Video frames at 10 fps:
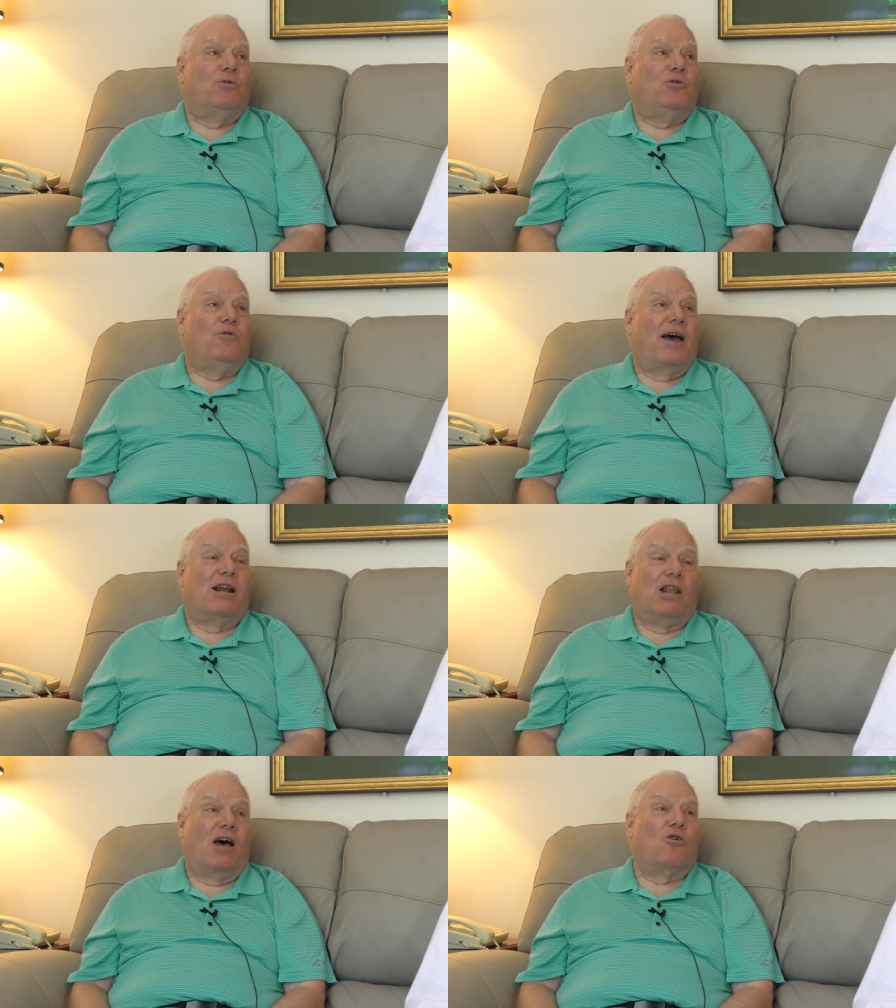I would do
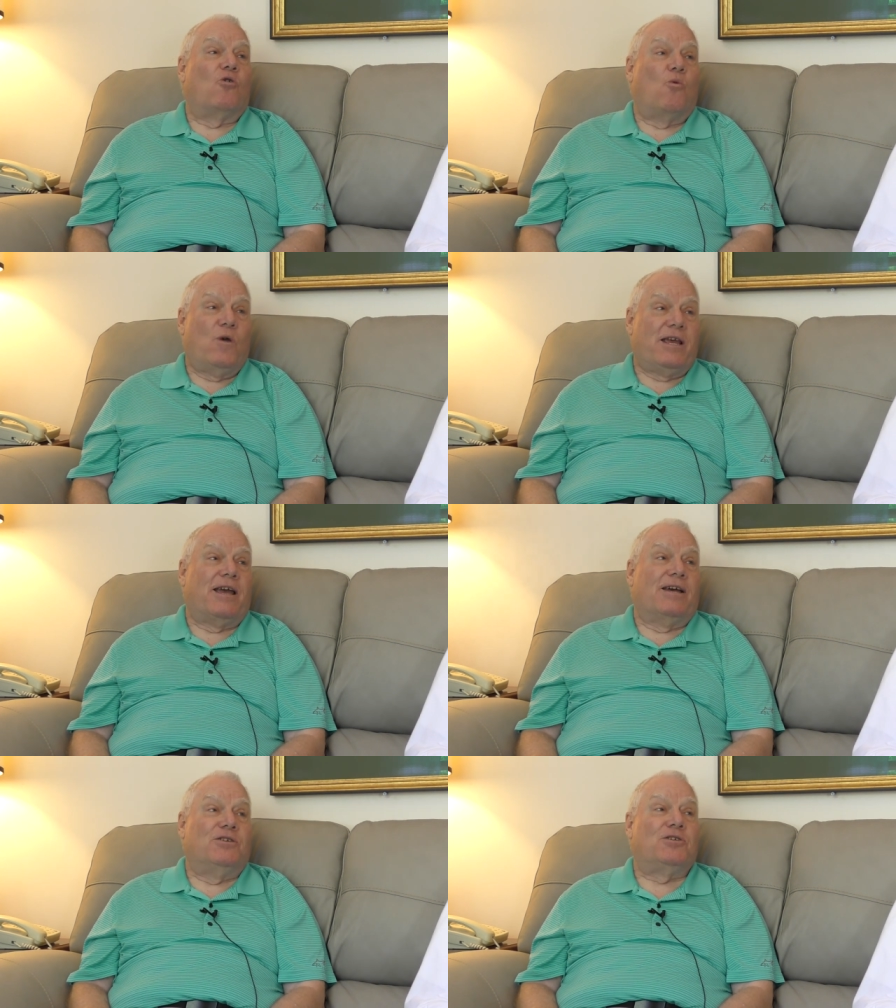that a lot on the
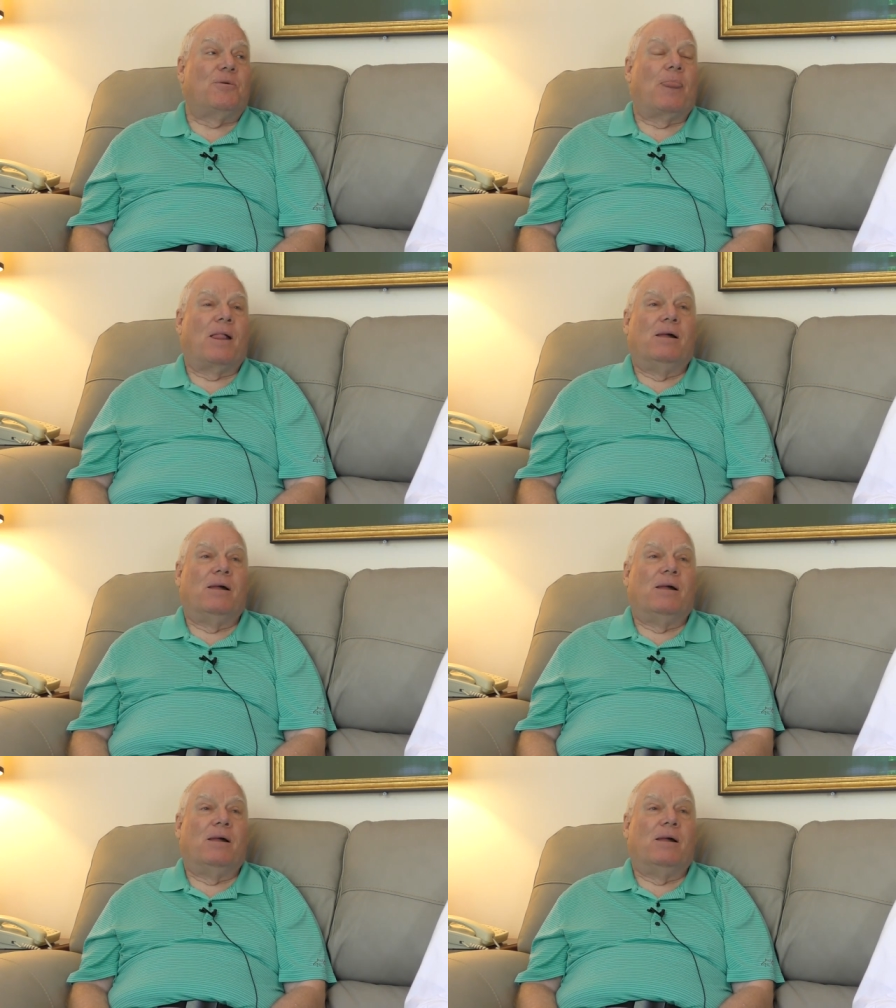weekends.